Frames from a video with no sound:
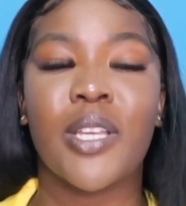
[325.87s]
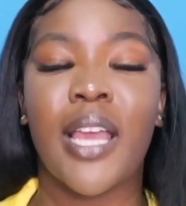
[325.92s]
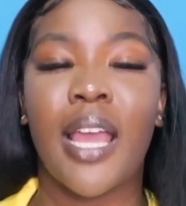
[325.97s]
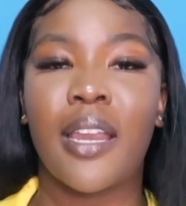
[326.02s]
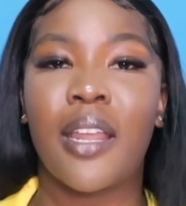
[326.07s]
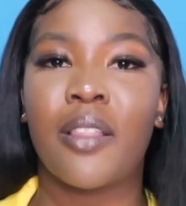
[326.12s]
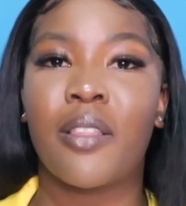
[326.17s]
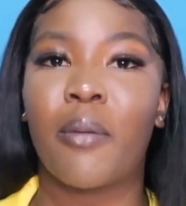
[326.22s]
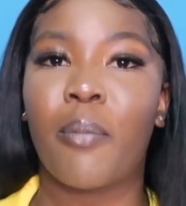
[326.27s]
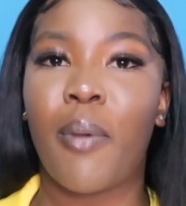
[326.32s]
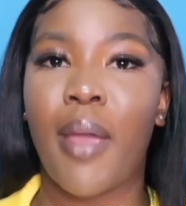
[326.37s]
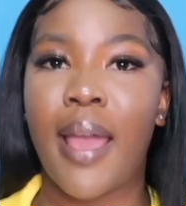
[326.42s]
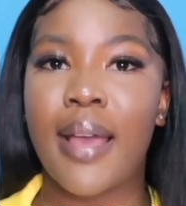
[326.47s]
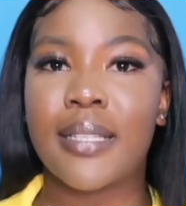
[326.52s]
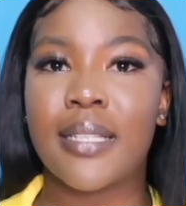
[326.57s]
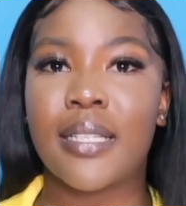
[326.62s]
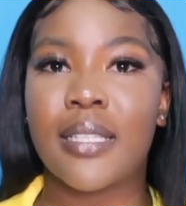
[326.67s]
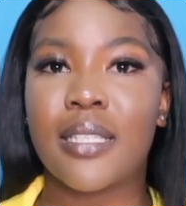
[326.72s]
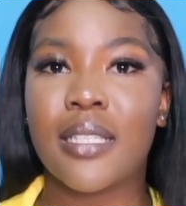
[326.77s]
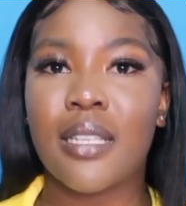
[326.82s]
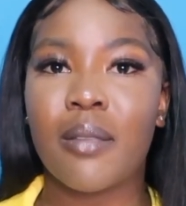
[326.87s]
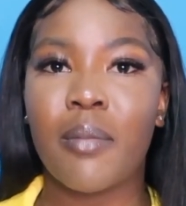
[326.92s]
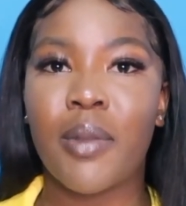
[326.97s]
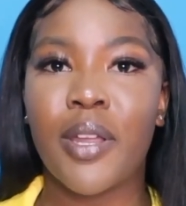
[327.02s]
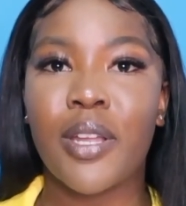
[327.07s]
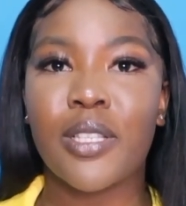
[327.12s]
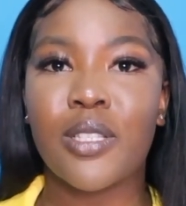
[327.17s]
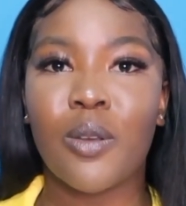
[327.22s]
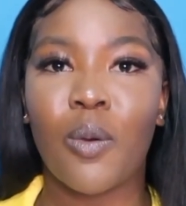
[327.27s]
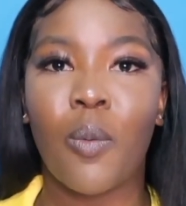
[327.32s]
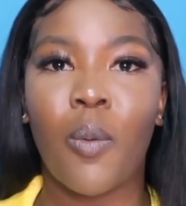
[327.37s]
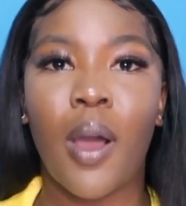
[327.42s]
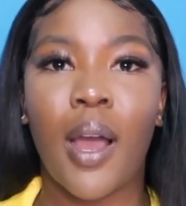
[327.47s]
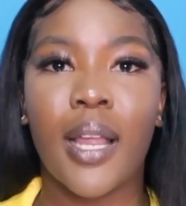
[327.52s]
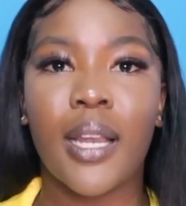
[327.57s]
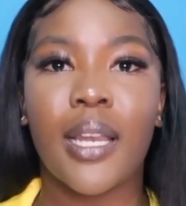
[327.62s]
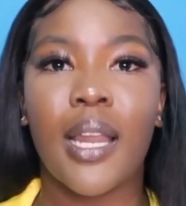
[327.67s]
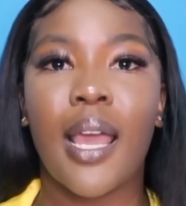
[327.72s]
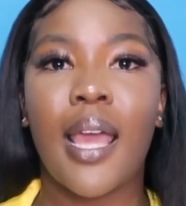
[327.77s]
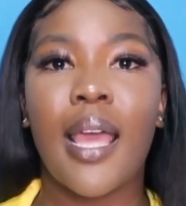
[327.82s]
You can either price it similar to
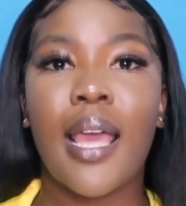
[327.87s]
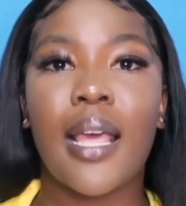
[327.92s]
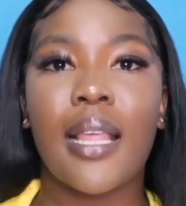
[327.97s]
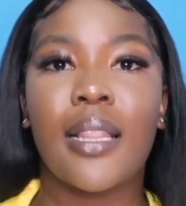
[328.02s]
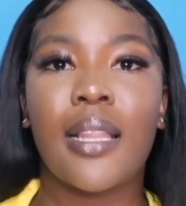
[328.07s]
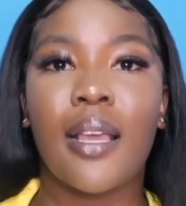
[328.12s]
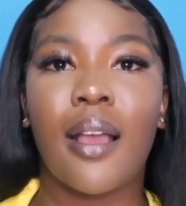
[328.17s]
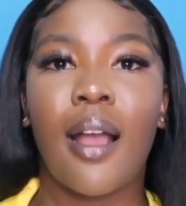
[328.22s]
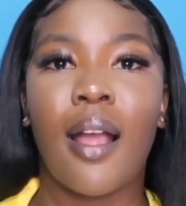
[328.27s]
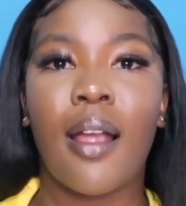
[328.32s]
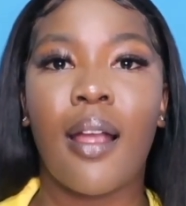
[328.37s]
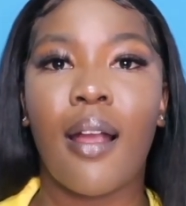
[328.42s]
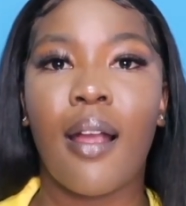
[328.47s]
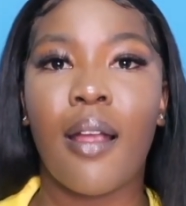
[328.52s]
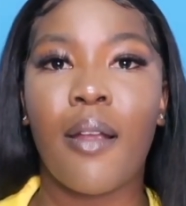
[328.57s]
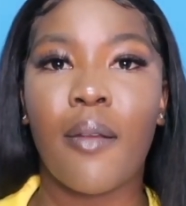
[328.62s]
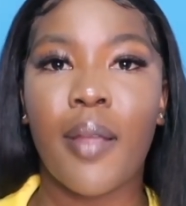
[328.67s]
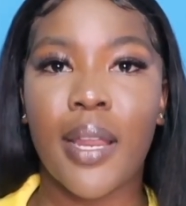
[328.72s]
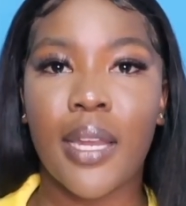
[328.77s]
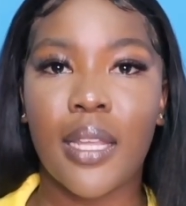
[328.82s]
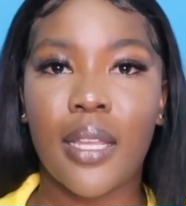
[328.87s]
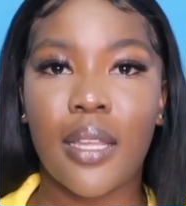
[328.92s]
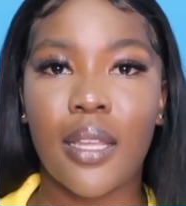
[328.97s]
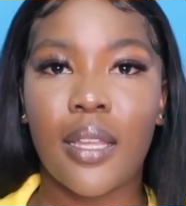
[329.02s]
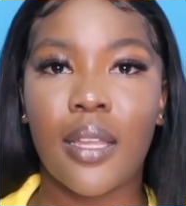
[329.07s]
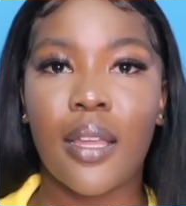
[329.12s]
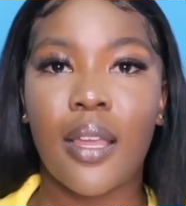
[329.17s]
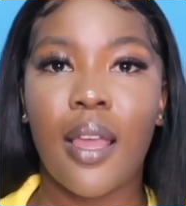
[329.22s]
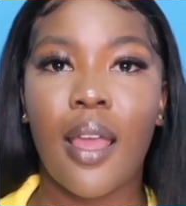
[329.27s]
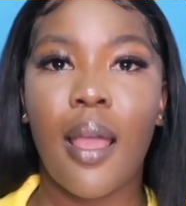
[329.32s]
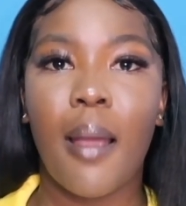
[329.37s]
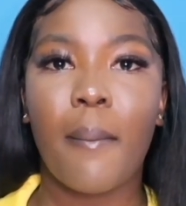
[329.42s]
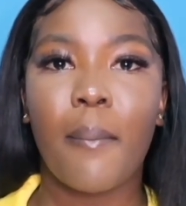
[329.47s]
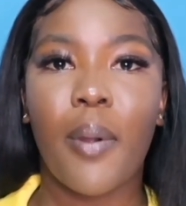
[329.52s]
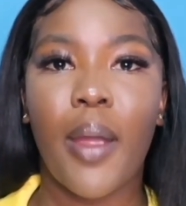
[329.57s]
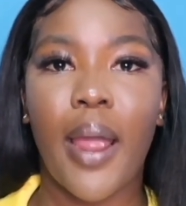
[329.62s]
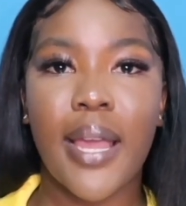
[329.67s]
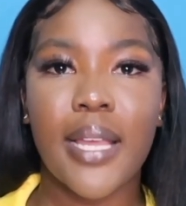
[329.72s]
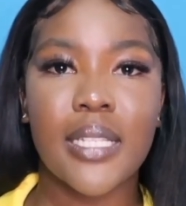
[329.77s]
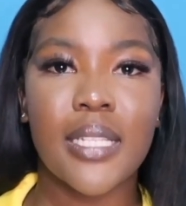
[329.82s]
what they are already
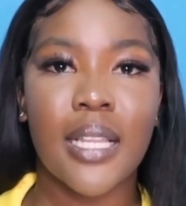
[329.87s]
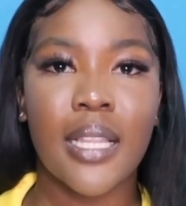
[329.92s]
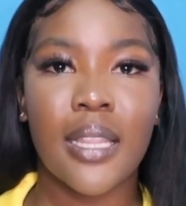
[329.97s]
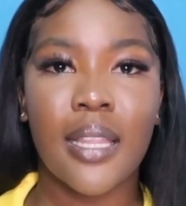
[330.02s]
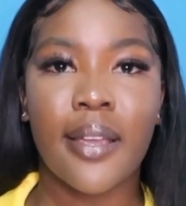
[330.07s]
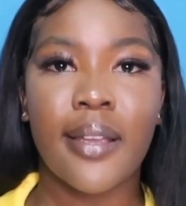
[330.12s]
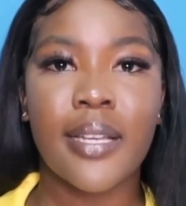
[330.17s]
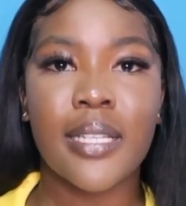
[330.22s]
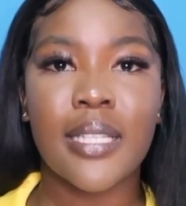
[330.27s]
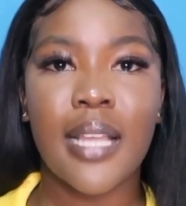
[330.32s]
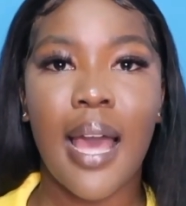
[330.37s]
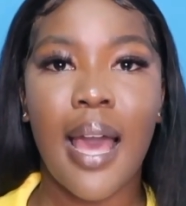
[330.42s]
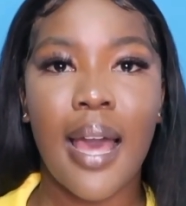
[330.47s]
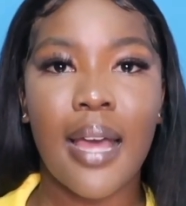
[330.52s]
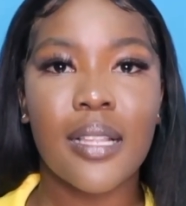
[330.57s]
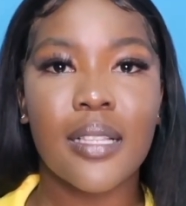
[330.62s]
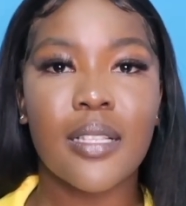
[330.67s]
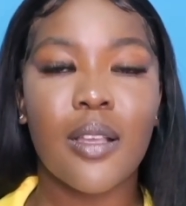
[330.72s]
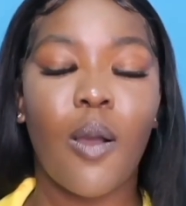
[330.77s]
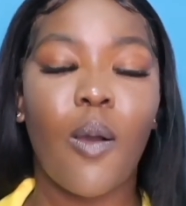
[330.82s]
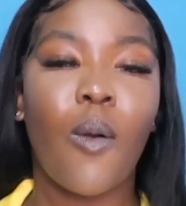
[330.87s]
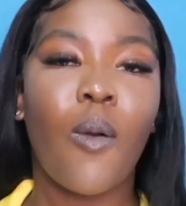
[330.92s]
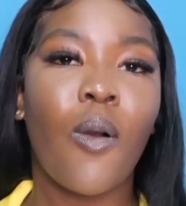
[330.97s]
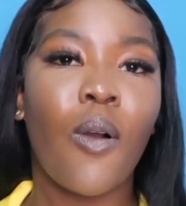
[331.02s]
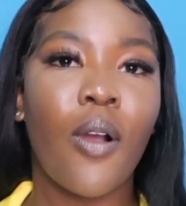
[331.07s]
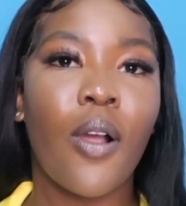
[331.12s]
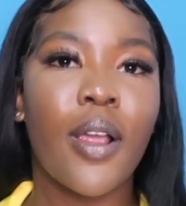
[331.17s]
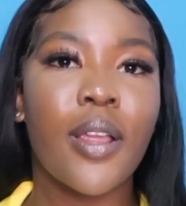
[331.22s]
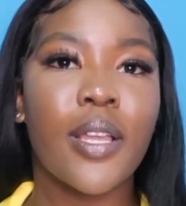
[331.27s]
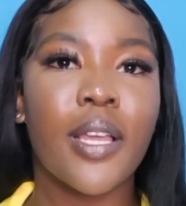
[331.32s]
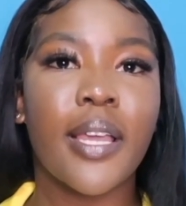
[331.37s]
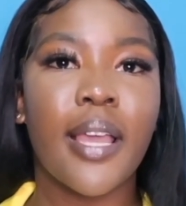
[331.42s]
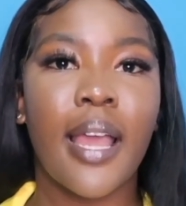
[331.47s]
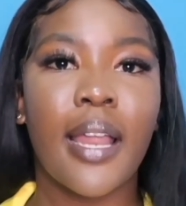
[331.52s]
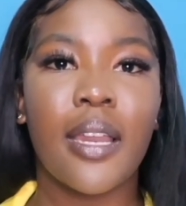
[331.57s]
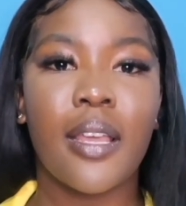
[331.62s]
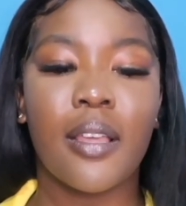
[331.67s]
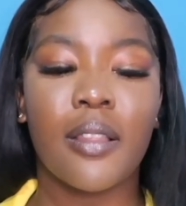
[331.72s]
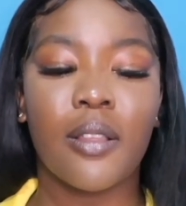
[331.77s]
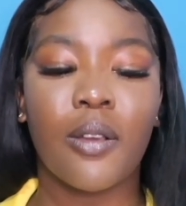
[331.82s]
pricing theirs at, or you
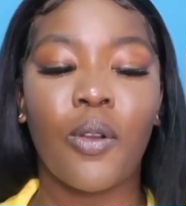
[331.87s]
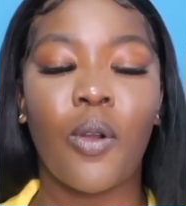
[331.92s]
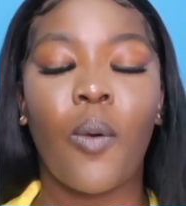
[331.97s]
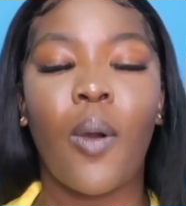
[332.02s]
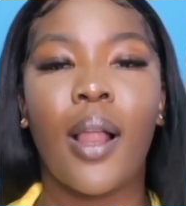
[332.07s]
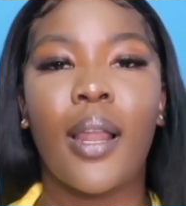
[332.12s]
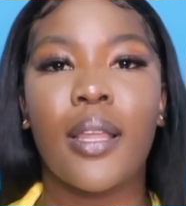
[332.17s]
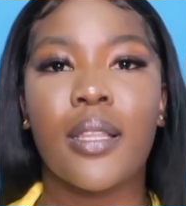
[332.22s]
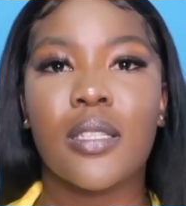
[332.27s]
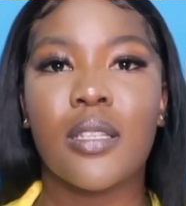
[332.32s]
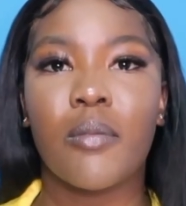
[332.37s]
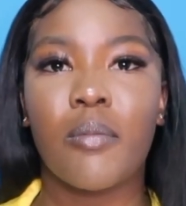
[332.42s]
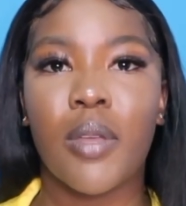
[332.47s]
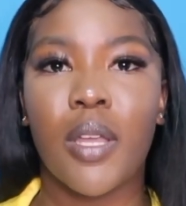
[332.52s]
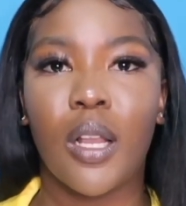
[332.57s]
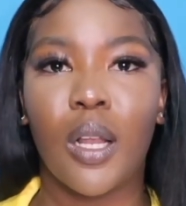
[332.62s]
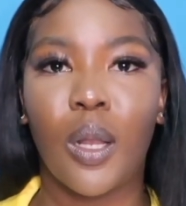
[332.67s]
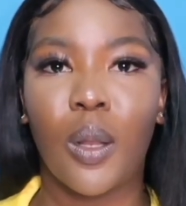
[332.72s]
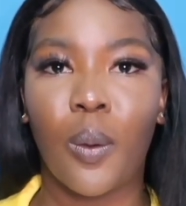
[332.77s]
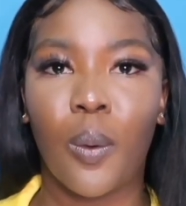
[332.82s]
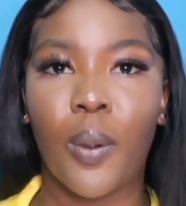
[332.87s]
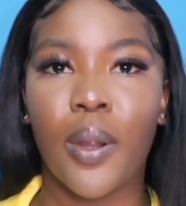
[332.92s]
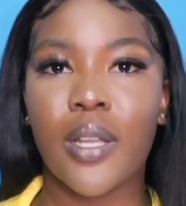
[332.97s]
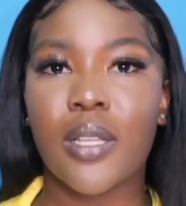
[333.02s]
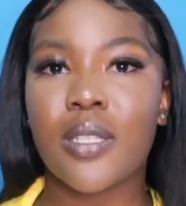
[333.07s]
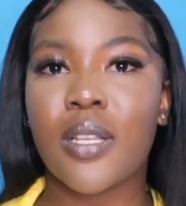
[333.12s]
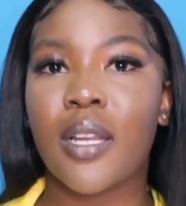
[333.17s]
can either go a little bit lower.